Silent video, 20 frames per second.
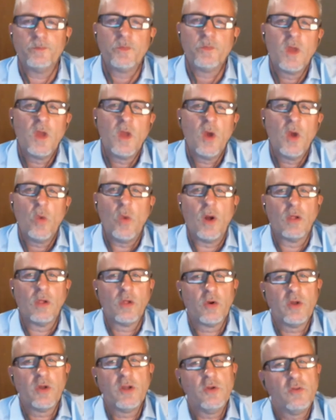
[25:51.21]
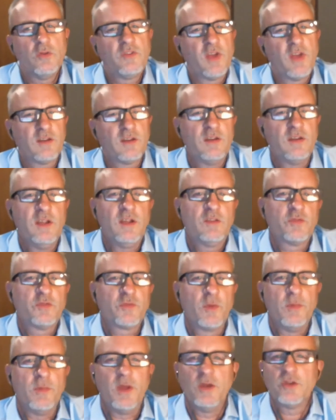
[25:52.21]
while learning new techniques from
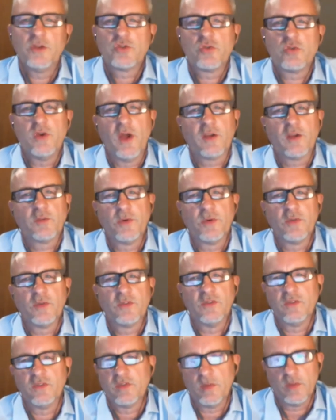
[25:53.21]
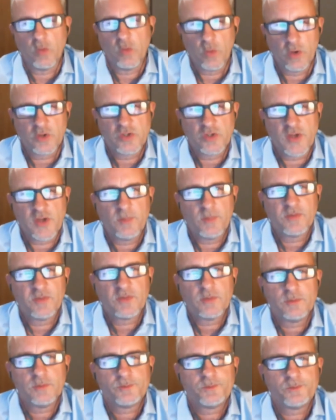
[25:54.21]
industry experts in some of the workshops.
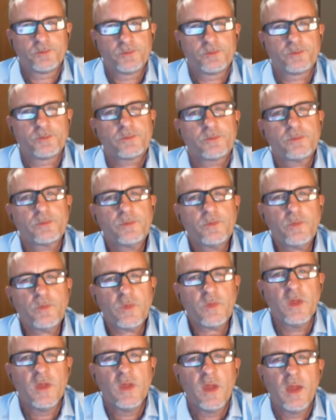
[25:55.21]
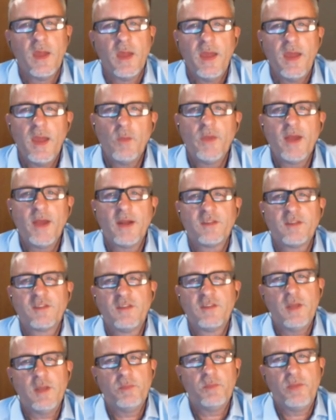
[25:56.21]
And we got a
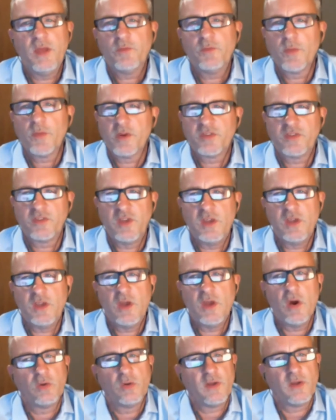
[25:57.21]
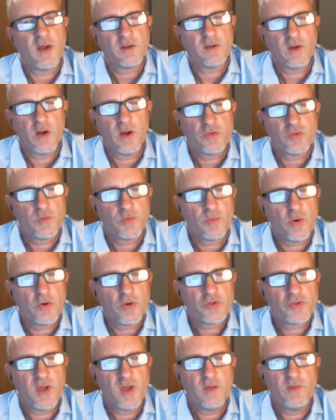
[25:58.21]
sneak peek from our CEO, Dr. Andrei
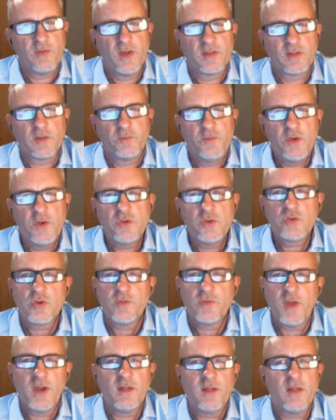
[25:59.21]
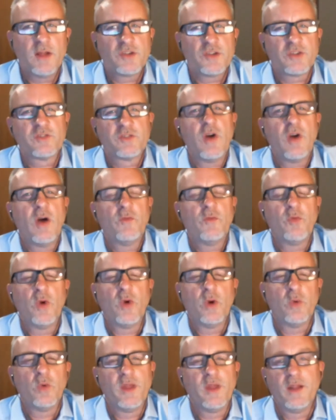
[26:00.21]
Borshev, at the future of AnyLogic software
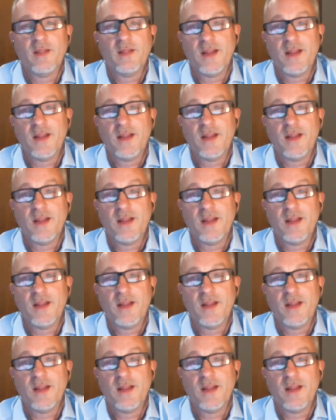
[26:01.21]
with AnyLogic